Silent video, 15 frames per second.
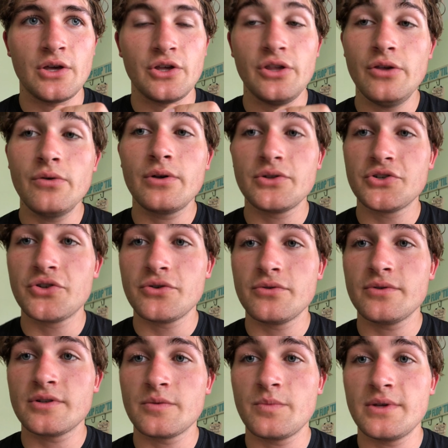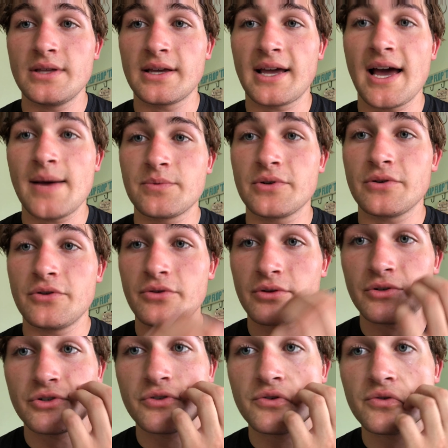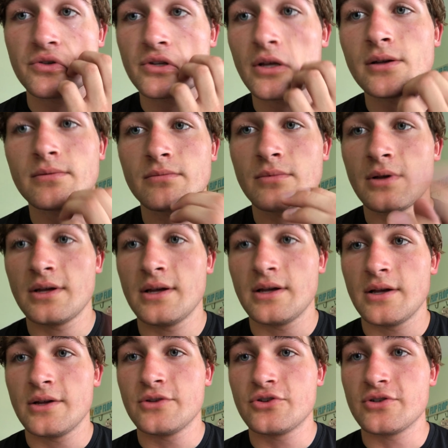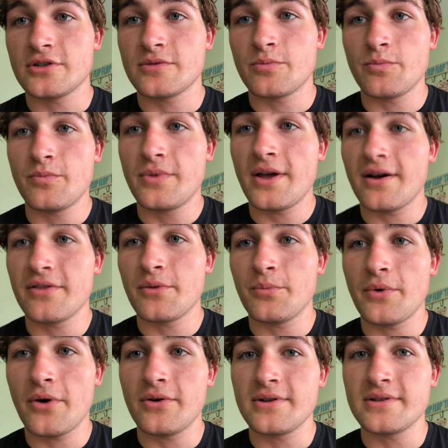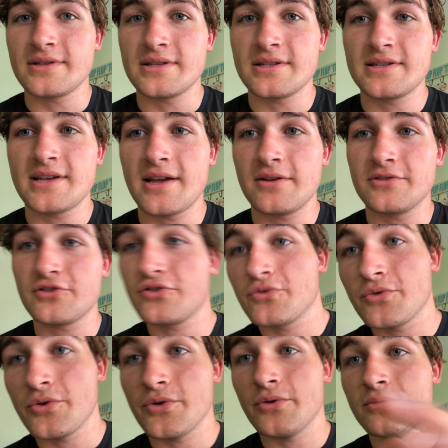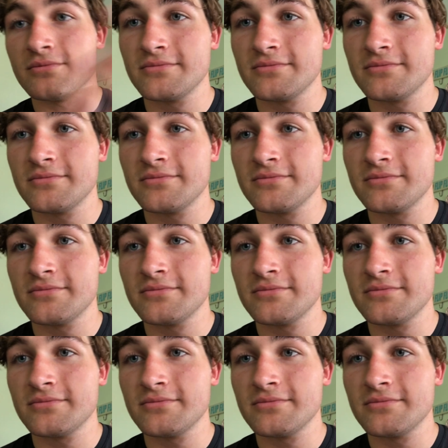you can choose to be the captain, or you can choose to just be on the boat as it sails through